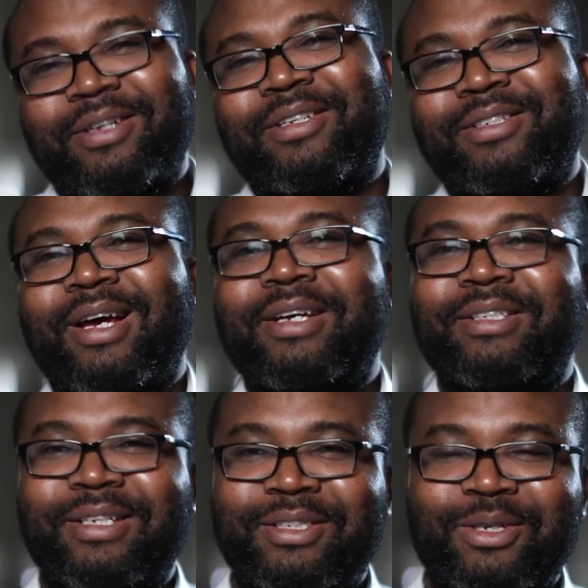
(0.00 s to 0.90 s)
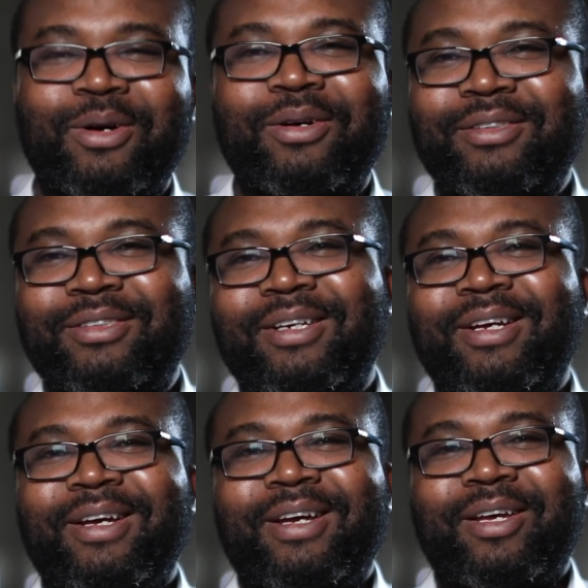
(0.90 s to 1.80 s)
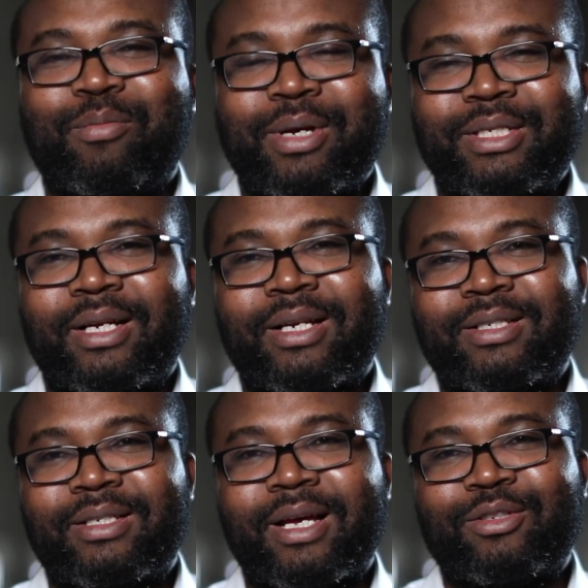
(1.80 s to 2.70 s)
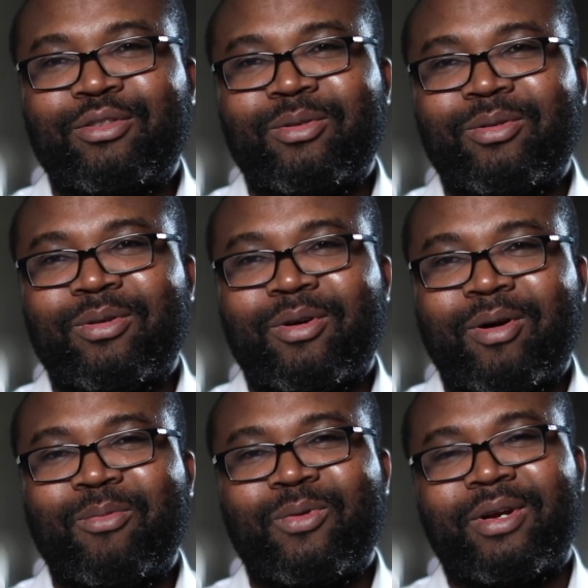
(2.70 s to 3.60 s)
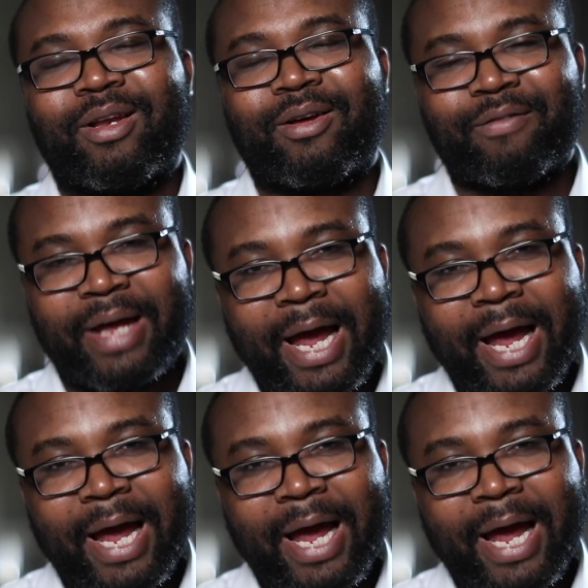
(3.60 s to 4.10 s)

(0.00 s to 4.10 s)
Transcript: exercise and the songs, it basically sets you up with a lot of